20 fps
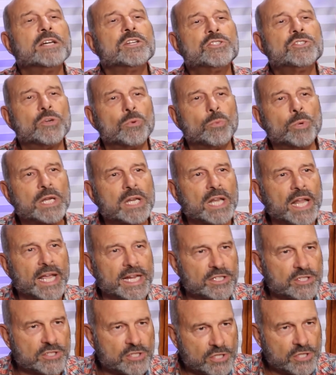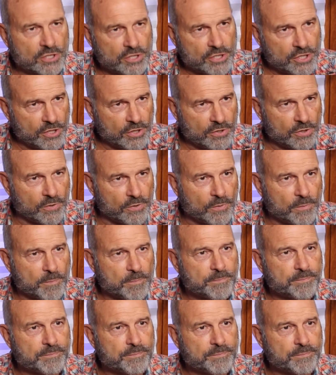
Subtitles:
to relate to you?